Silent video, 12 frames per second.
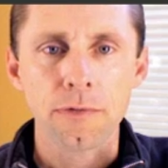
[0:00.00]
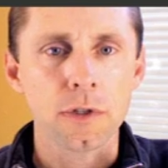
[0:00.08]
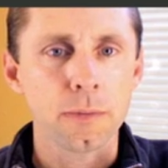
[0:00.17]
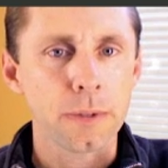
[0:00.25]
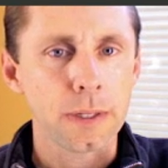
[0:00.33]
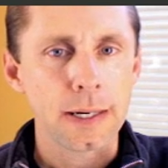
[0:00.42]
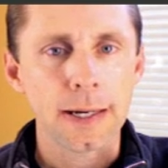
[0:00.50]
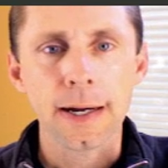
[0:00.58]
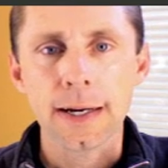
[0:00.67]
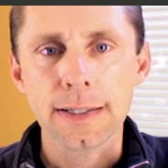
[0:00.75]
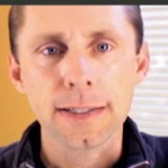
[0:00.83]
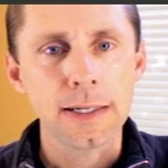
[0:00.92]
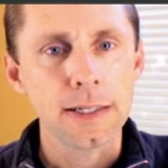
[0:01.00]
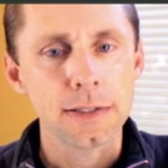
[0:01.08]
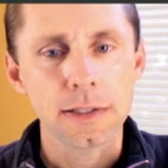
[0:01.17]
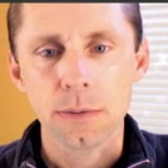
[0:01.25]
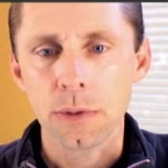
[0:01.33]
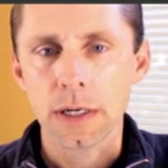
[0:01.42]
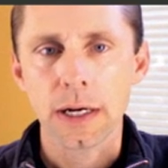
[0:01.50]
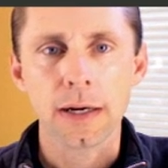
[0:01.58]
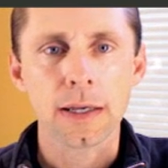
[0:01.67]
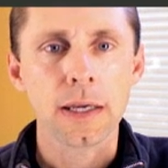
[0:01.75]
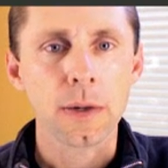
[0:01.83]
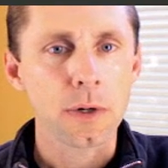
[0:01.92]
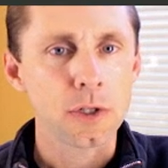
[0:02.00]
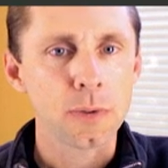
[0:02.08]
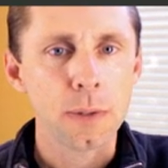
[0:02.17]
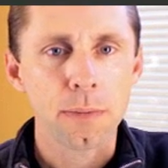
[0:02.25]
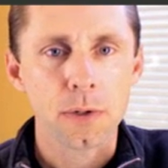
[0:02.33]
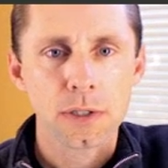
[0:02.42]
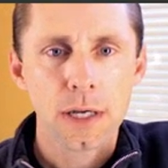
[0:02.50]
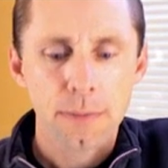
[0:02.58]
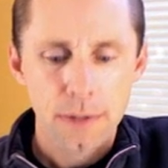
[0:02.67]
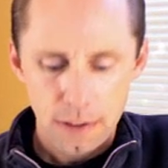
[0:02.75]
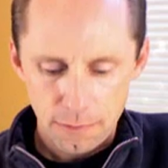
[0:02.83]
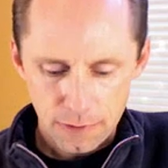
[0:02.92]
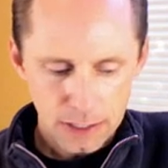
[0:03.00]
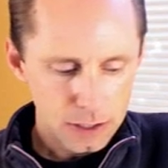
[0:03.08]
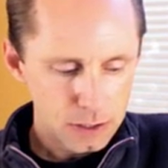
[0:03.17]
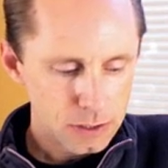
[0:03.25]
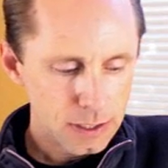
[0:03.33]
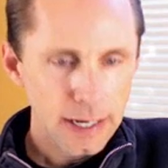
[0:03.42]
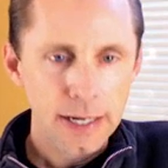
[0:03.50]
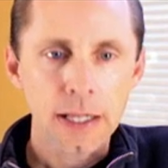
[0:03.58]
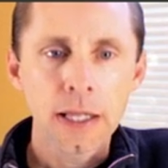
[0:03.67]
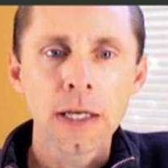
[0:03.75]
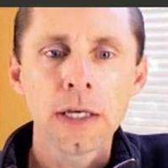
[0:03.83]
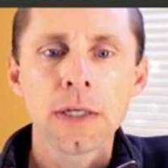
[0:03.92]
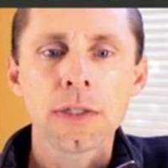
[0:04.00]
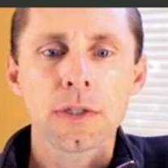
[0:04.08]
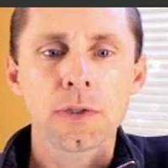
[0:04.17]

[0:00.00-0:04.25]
for duplicate content, see what kind of keywords people are typing in to find your site. So